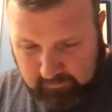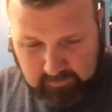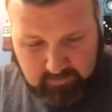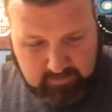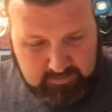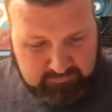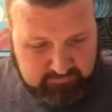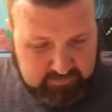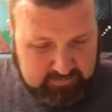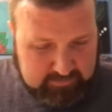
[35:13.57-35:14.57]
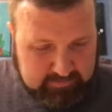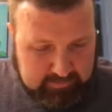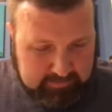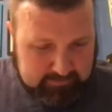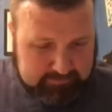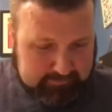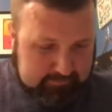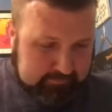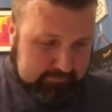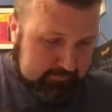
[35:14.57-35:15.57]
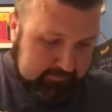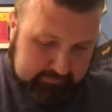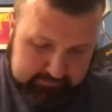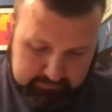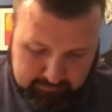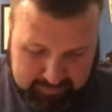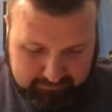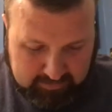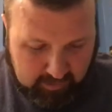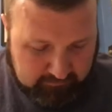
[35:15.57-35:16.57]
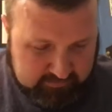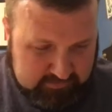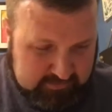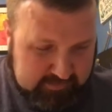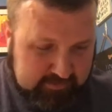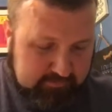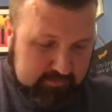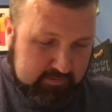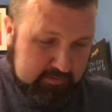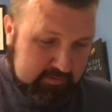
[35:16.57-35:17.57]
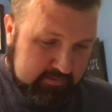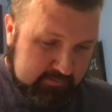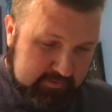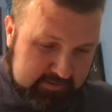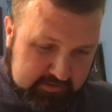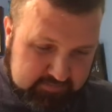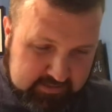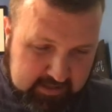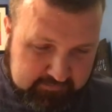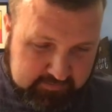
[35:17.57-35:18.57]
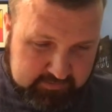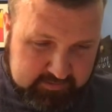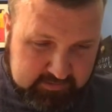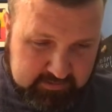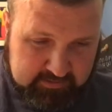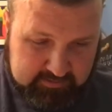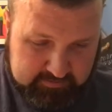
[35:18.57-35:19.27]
undefeated Miami Dolphins team. Let me see if Stanfield's in here.